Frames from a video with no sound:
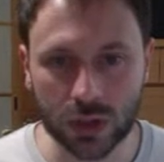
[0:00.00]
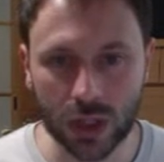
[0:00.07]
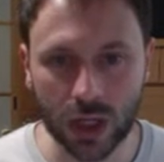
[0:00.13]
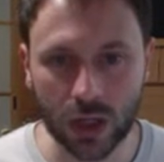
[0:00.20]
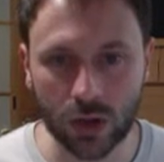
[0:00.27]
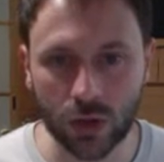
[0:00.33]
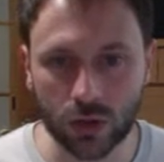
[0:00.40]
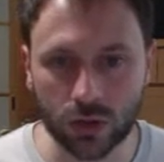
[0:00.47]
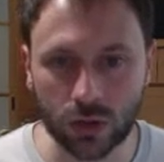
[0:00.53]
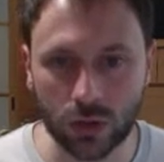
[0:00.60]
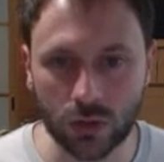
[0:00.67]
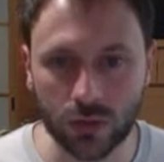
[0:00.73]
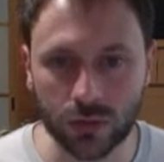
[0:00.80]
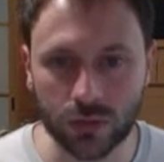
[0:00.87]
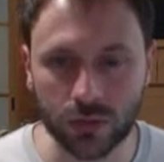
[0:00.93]
a lot
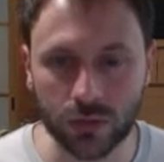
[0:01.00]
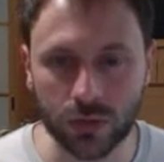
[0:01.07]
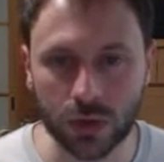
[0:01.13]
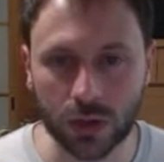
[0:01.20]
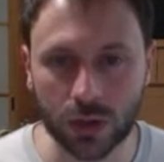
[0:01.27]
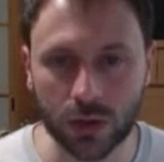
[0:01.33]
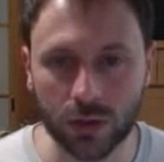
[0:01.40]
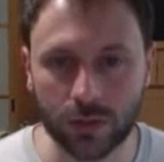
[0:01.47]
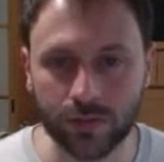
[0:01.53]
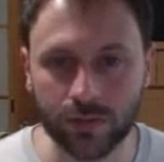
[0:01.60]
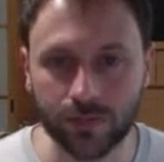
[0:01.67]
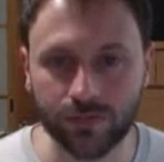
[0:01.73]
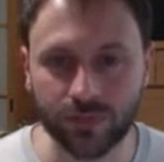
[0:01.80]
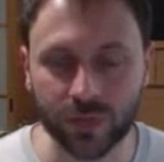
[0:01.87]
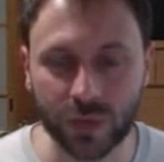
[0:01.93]
of
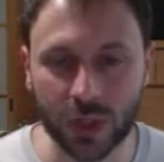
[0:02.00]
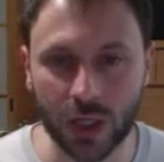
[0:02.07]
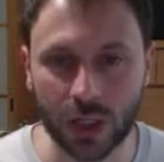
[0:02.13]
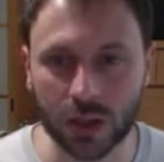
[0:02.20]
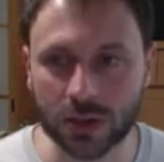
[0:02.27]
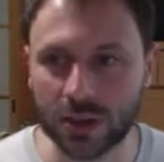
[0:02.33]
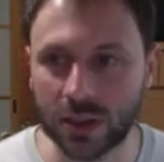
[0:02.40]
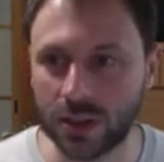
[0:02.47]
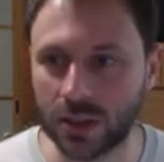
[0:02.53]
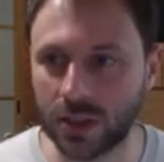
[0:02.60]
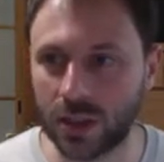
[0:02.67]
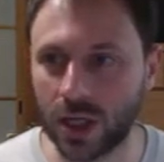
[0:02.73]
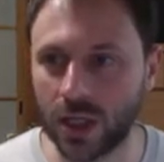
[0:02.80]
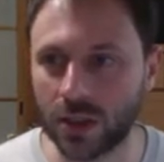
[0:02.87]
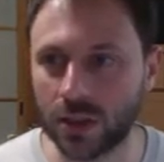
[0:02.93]
like setting
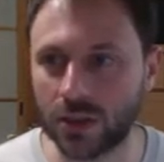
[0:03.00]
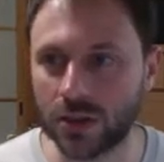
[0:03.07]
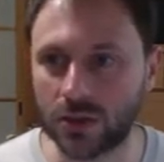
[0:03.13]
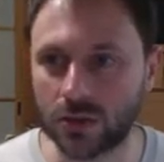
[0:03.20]
layers